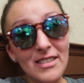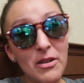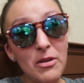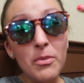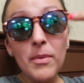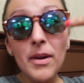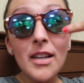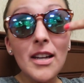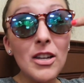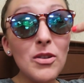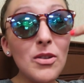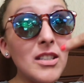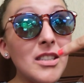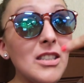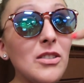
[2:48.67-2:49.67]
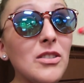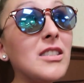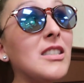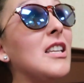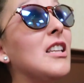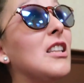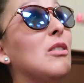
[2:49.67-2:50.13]
Oh my god, you can still
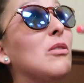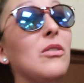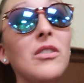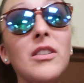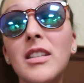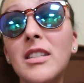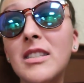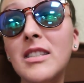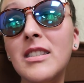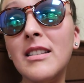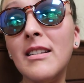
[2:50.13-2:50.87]
see it through all this.